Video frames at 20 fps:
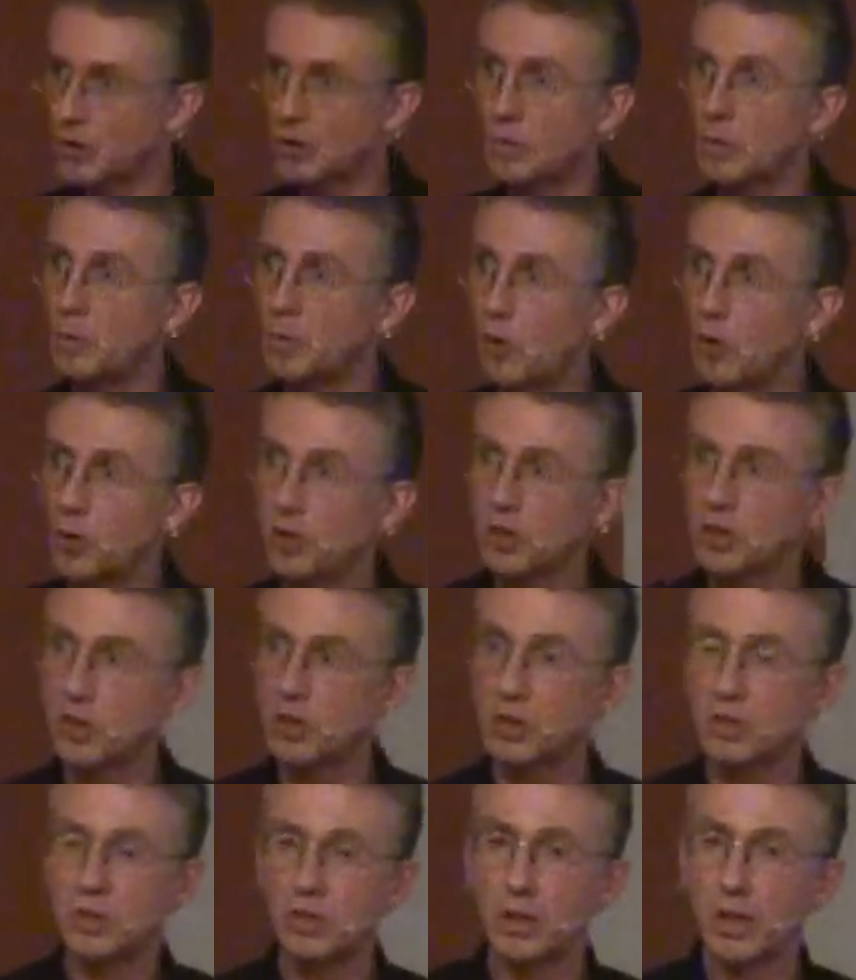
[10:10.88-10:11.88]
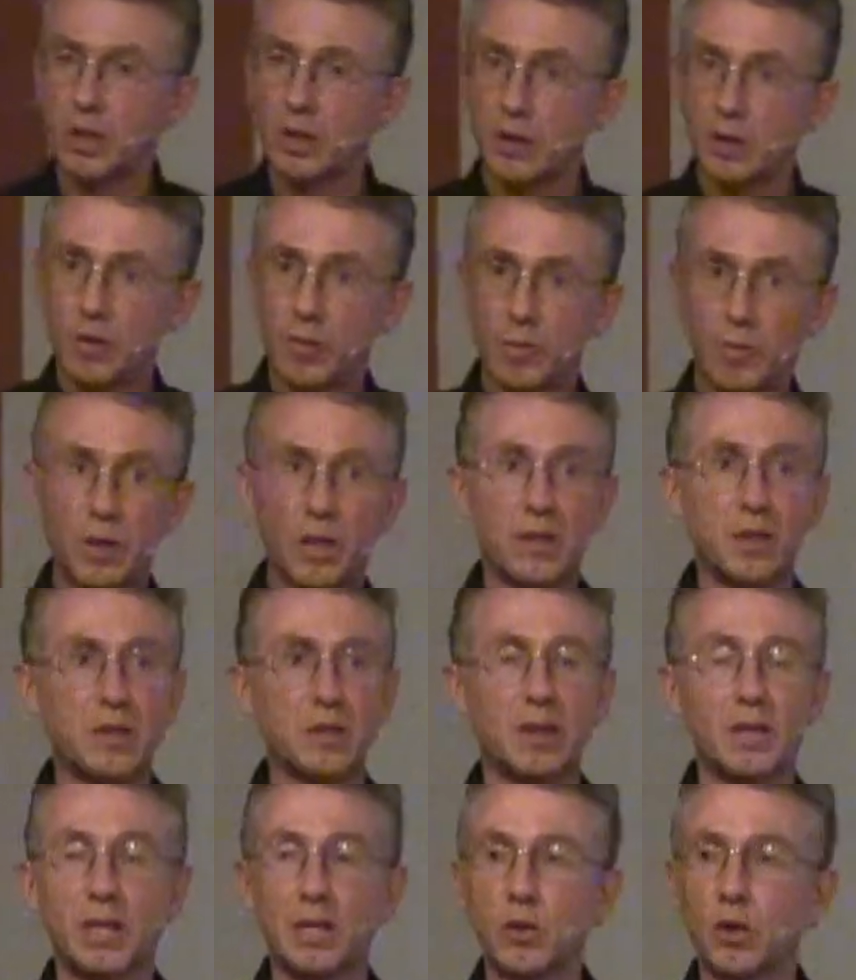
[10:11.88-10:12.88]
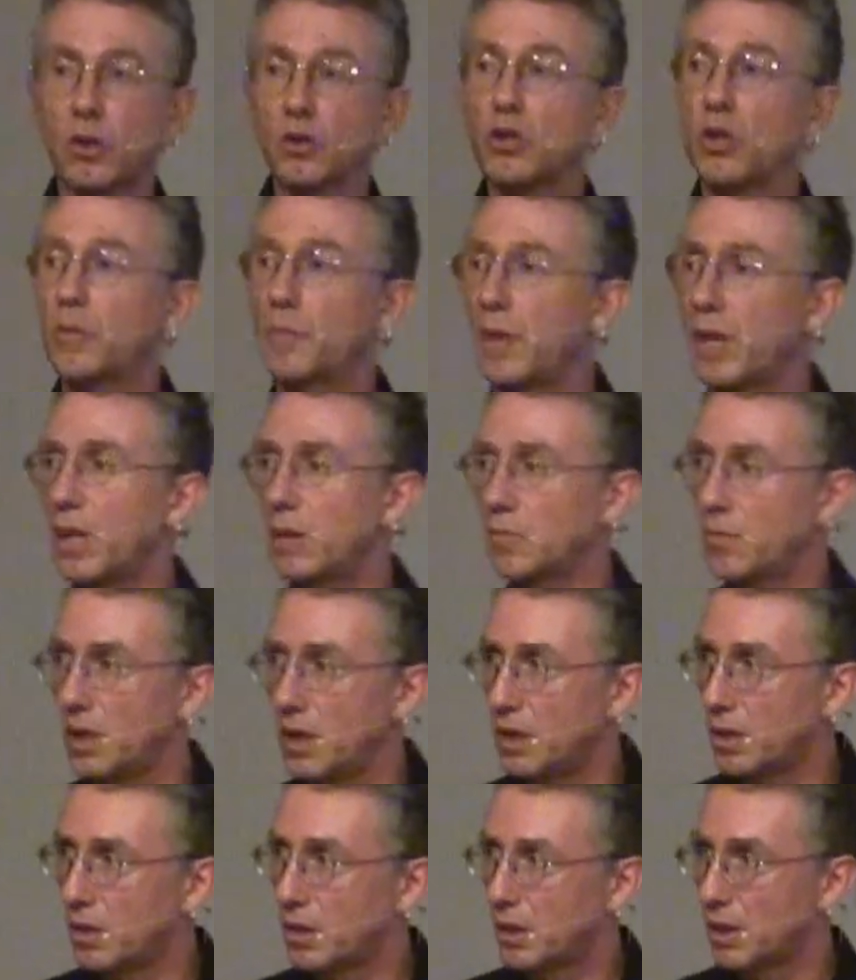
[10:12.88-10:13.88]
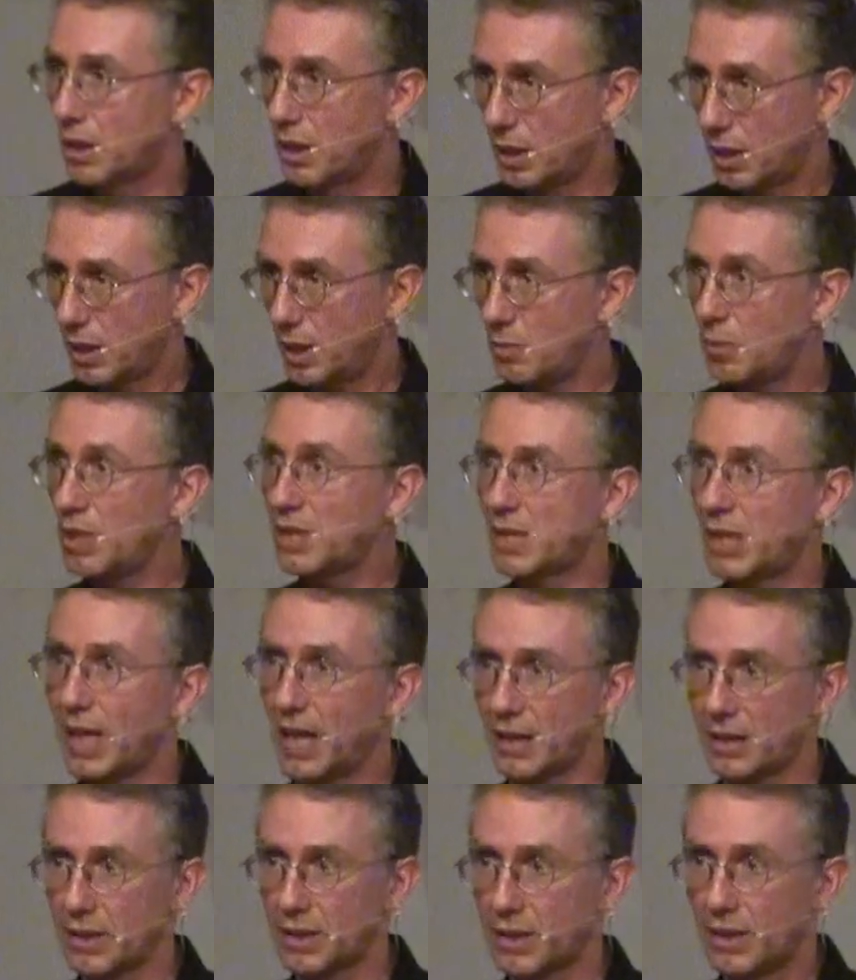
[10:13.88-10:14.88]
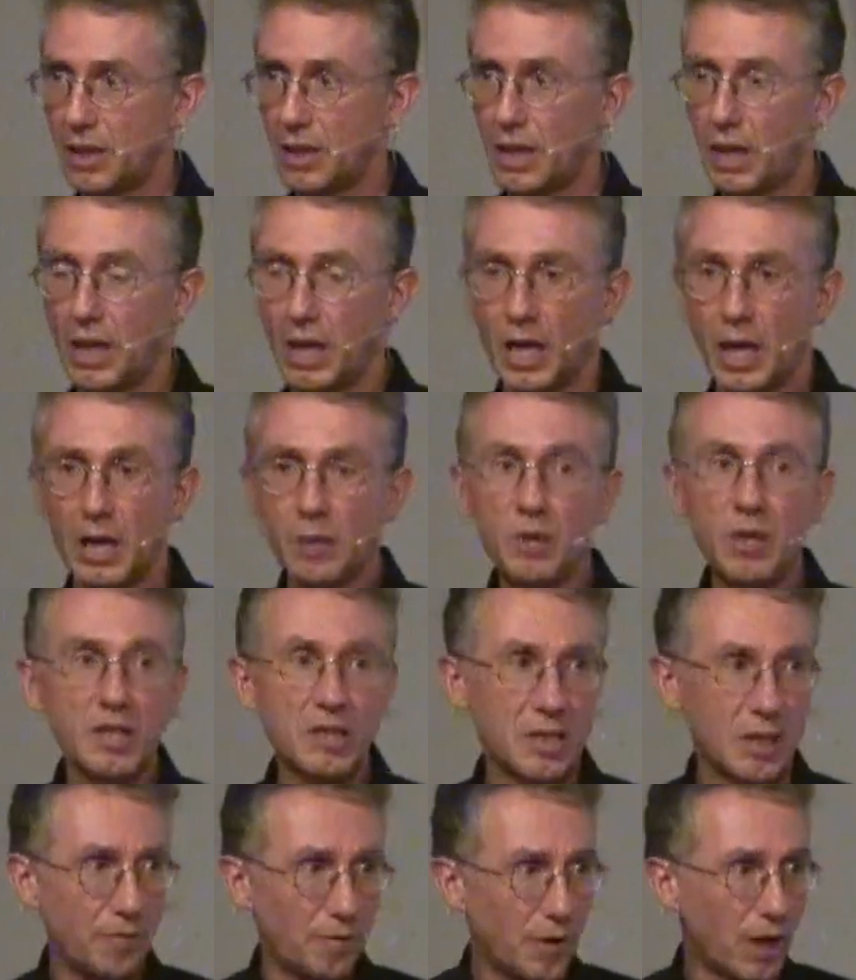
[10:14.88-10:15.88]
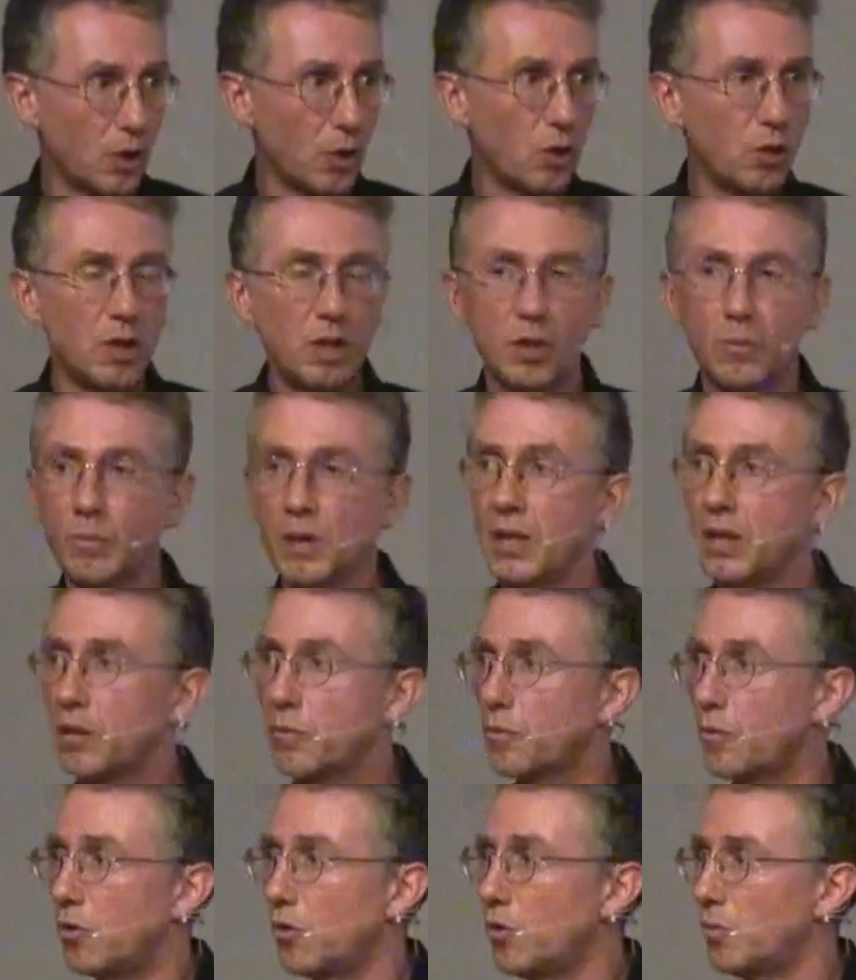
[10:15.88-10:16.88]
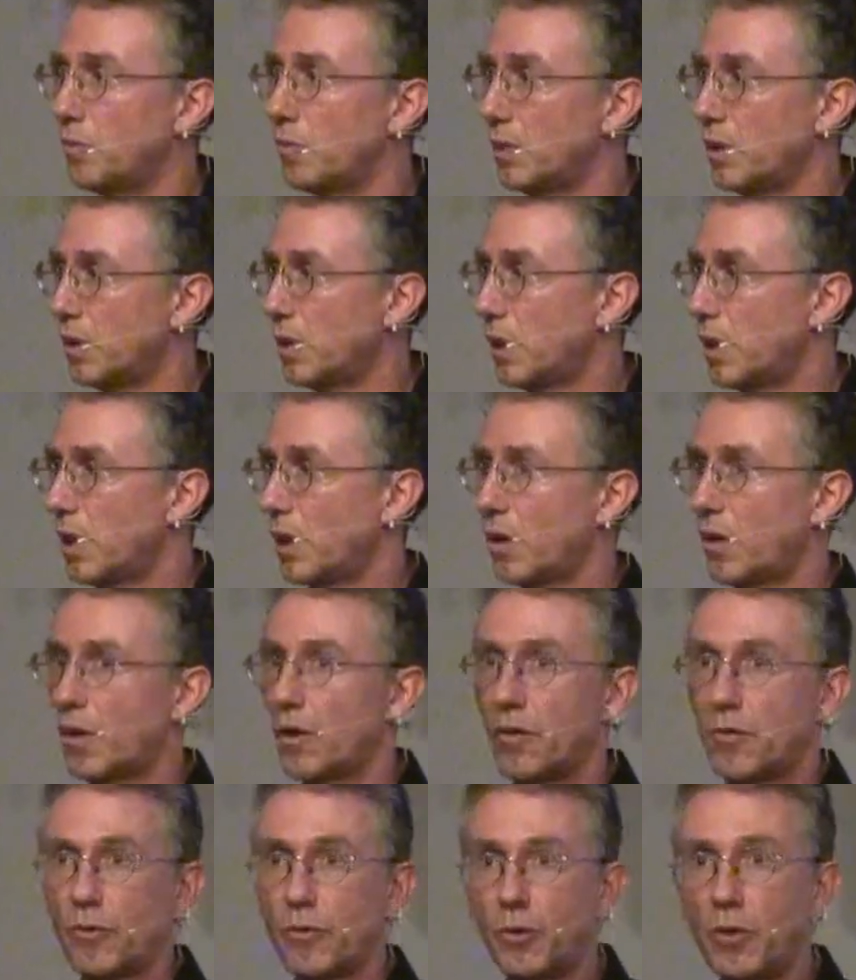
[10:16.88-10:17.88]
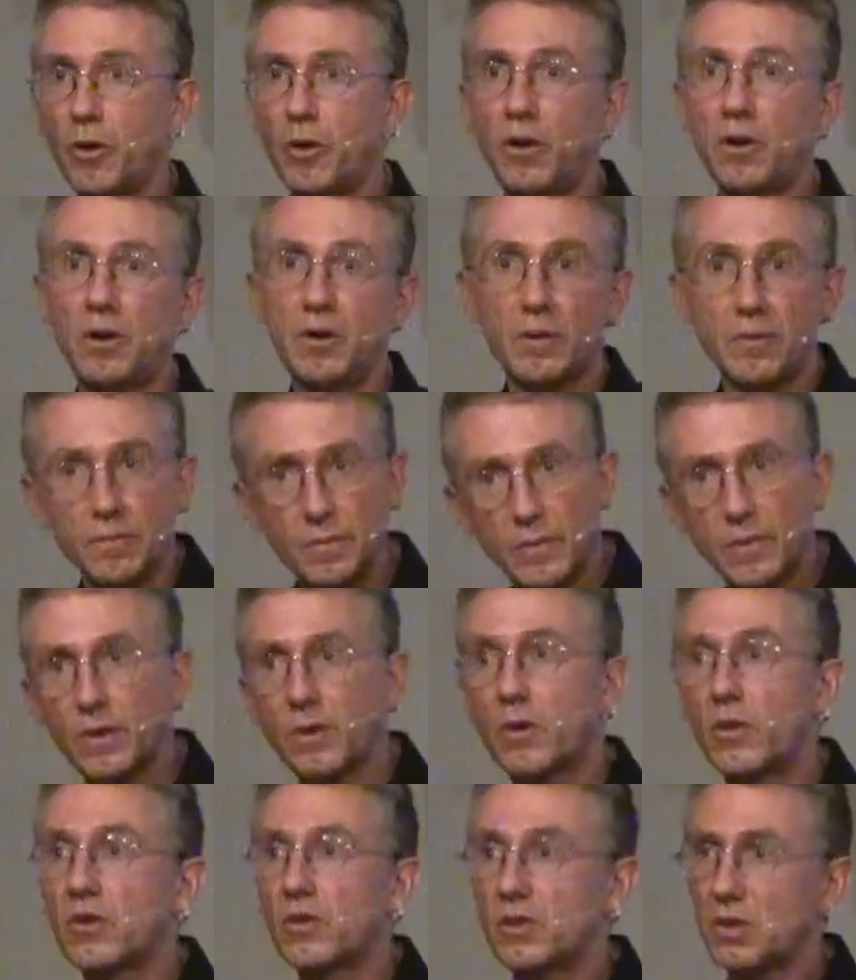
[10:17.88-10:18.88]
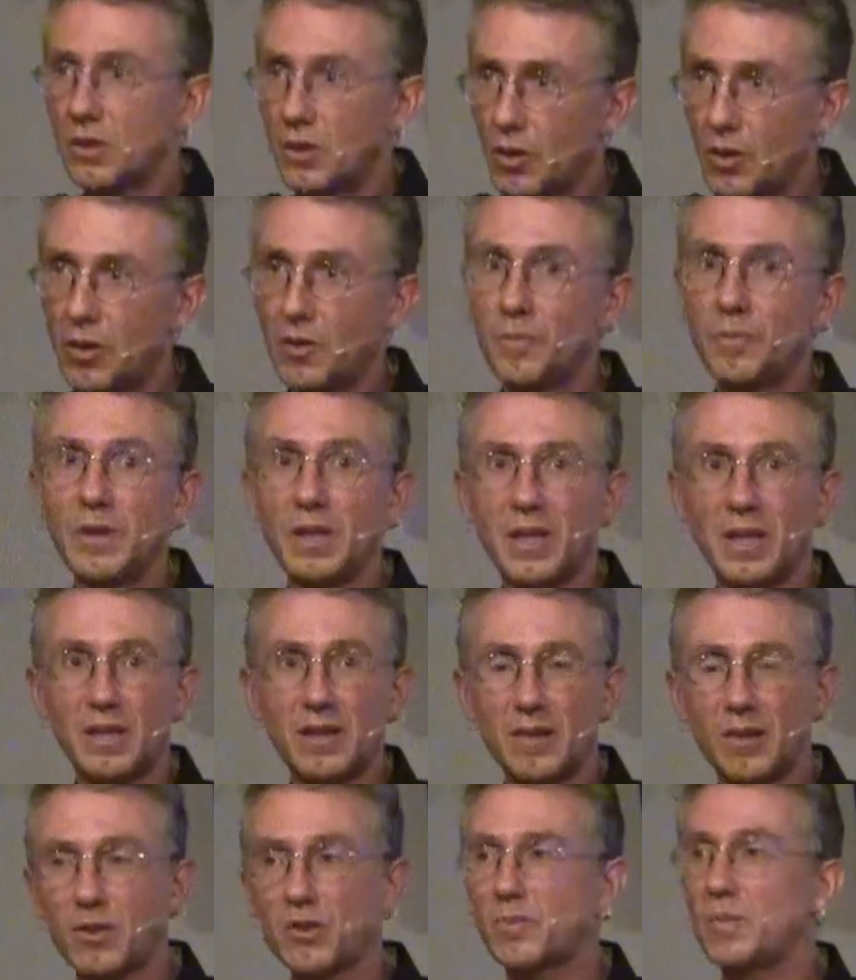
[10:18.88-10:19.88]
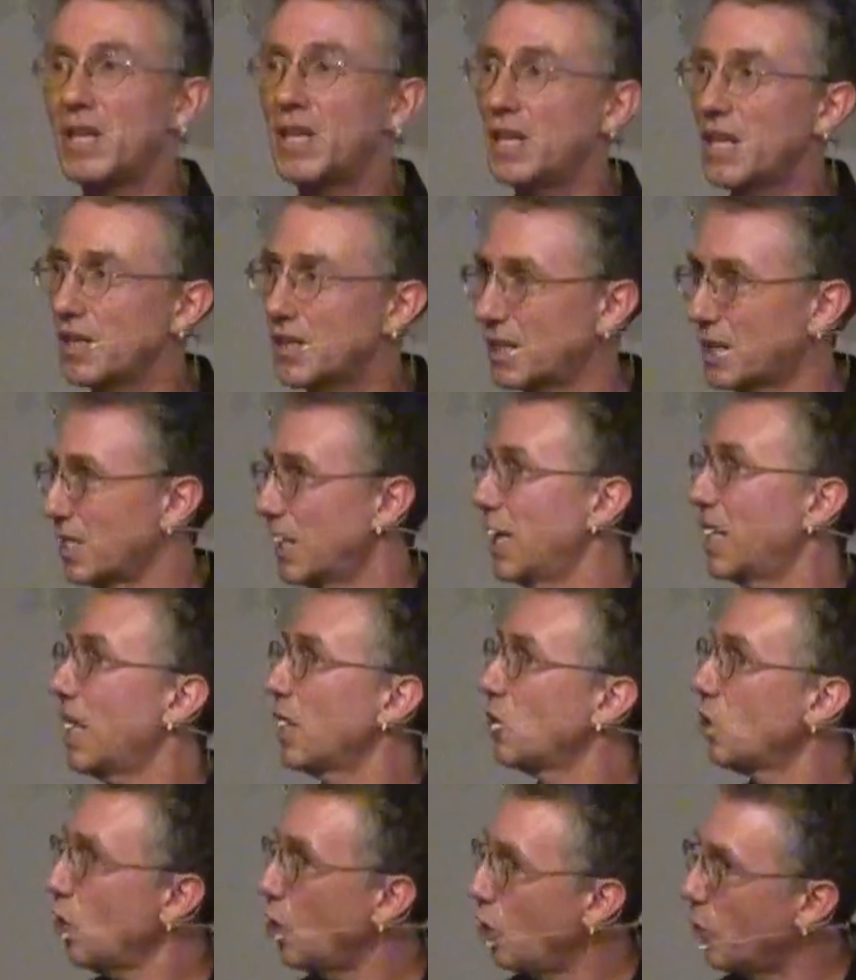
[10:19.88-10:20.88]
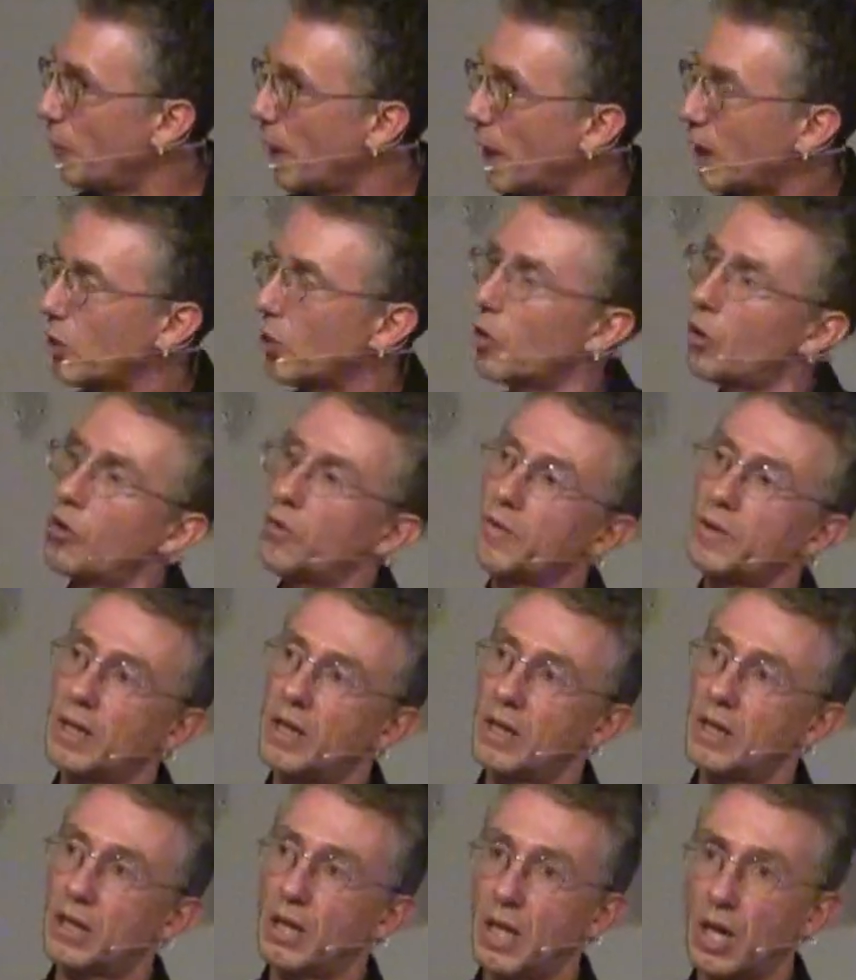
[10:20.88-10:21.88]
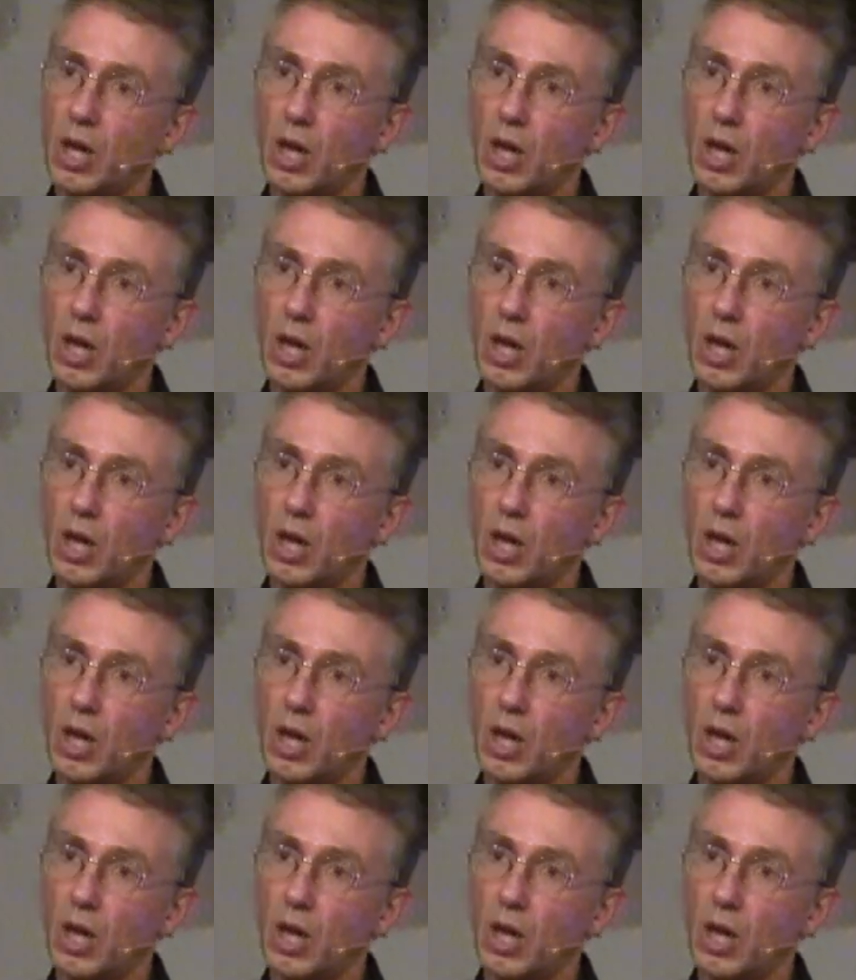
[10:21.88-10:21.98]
some emotions, but they don't command me. It means that. It means if I go in a meeting room for those, those meetings that I know about Auroville,